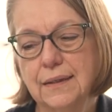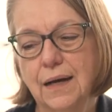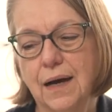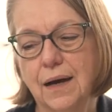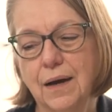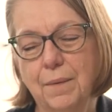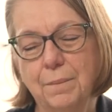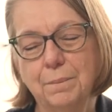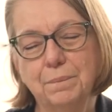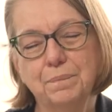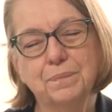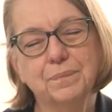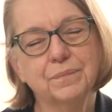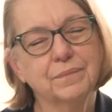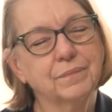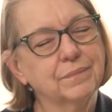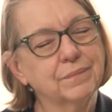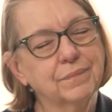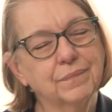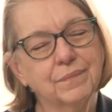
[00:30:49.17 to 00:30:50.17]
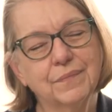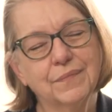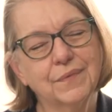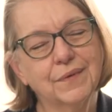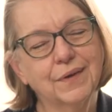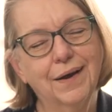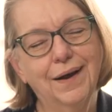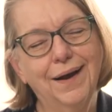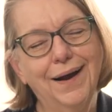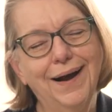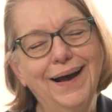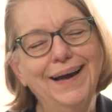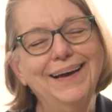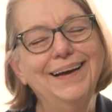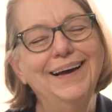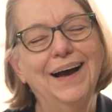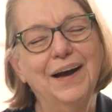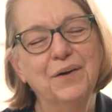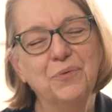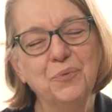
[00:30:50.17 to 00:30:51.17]
Um,
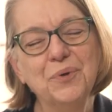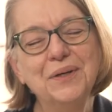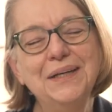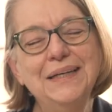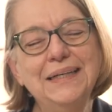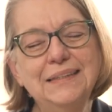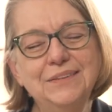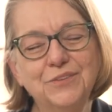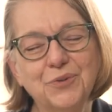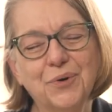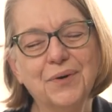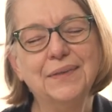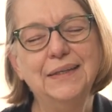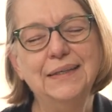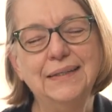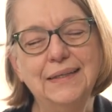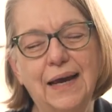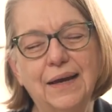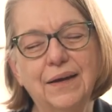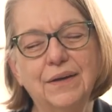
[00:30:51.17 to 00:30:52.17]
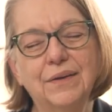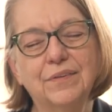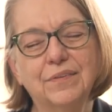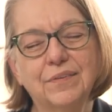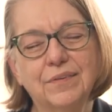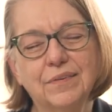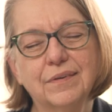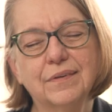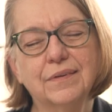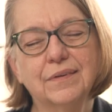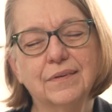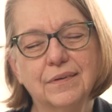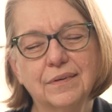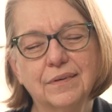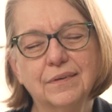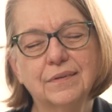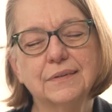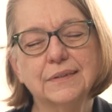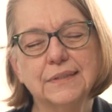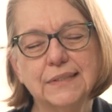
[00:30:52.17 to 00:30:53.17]
I, I read Dorothy Day's
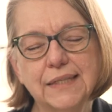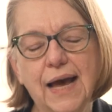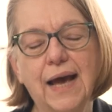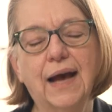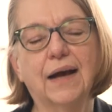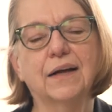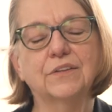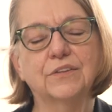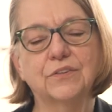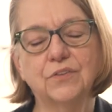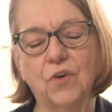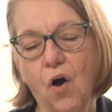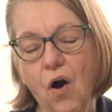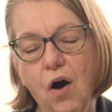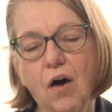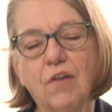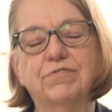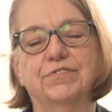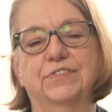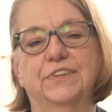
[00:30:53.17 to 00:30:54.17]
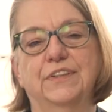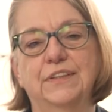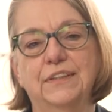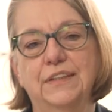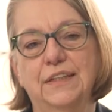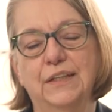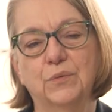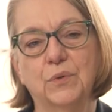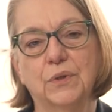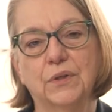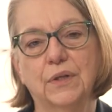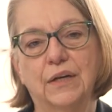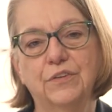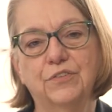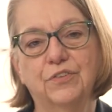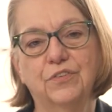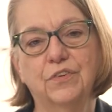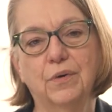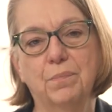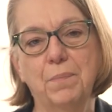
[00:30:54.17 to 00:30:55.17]
text often in
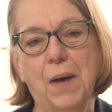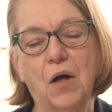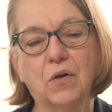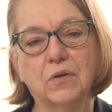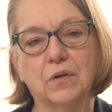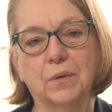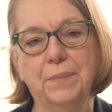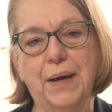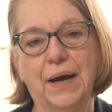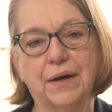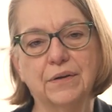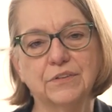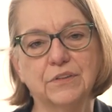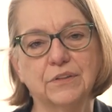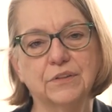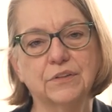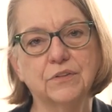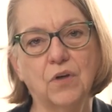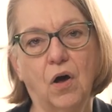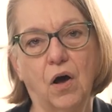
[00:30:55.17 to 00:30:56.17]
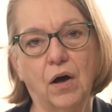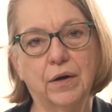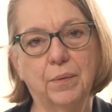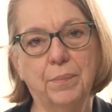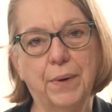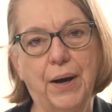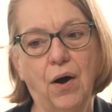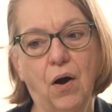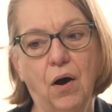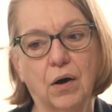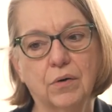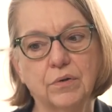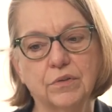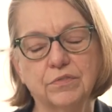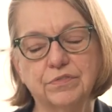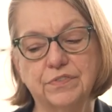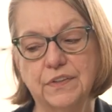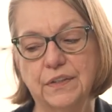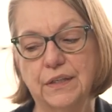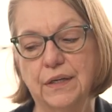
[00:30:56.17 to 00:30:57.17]
relation to Malcolm X's
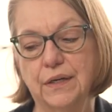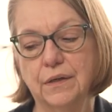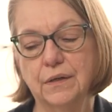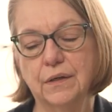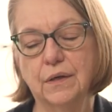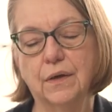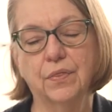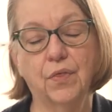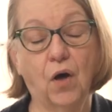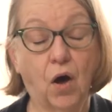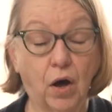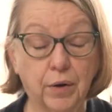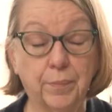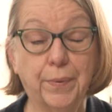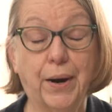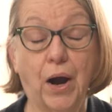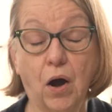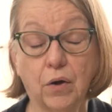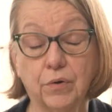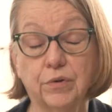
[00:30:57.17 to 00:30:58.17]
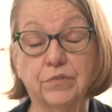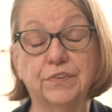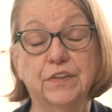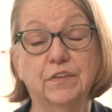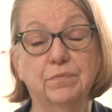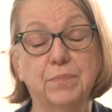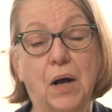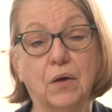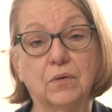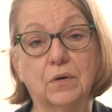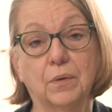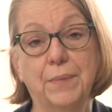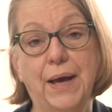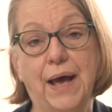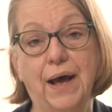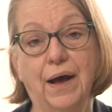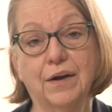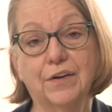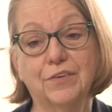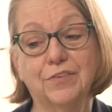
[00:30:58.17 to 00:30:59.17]
autobiography, the autobiography of Malcolm
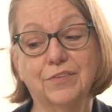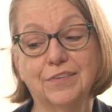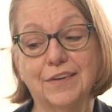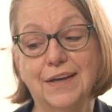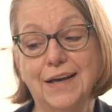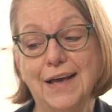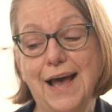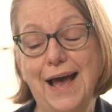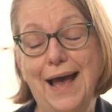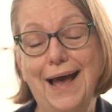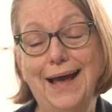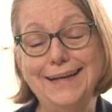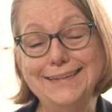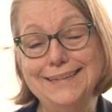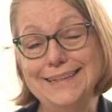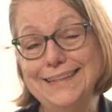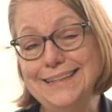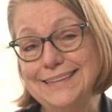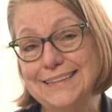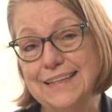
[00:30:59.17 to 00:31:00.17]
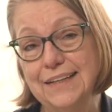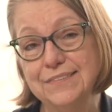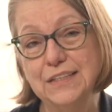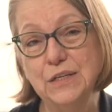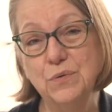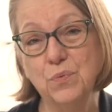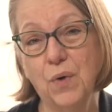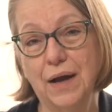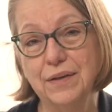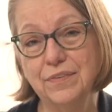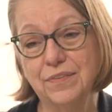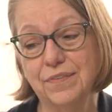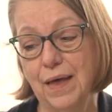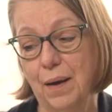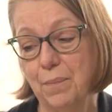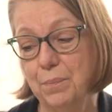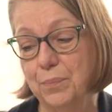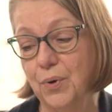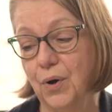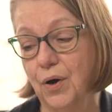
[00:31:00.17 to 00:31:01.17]
X, and he says he writes
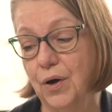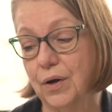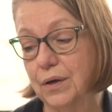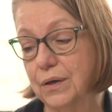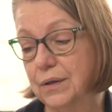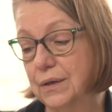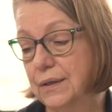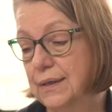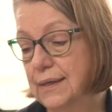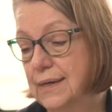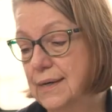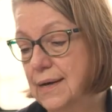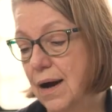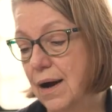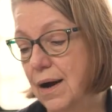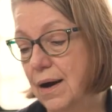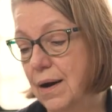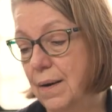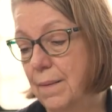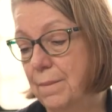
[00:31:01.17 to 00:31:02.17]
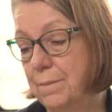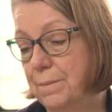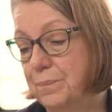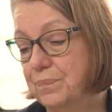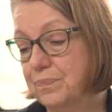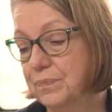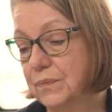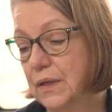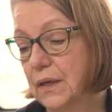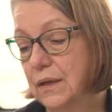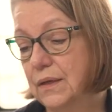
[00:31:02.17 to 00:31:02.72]
that book um,